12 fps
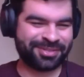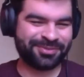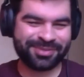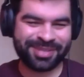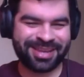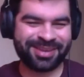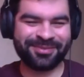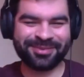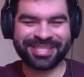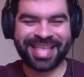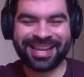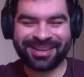Tuesday
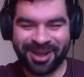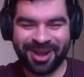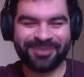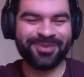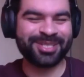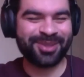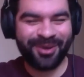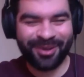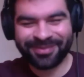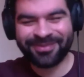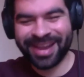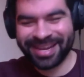interviews, that got resolved
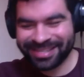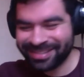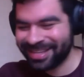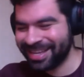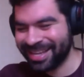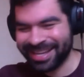finally.